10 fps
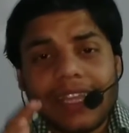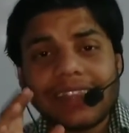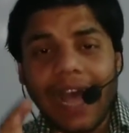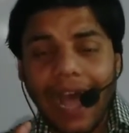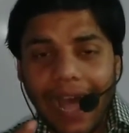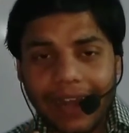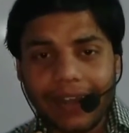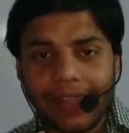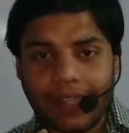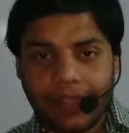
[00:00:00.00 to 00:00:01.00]
the
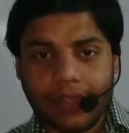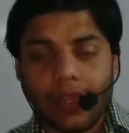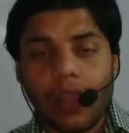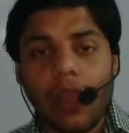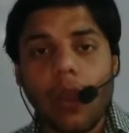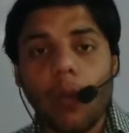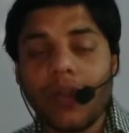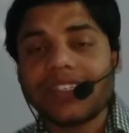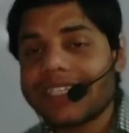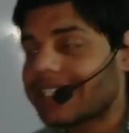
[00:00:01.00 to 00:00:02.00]
RNA which is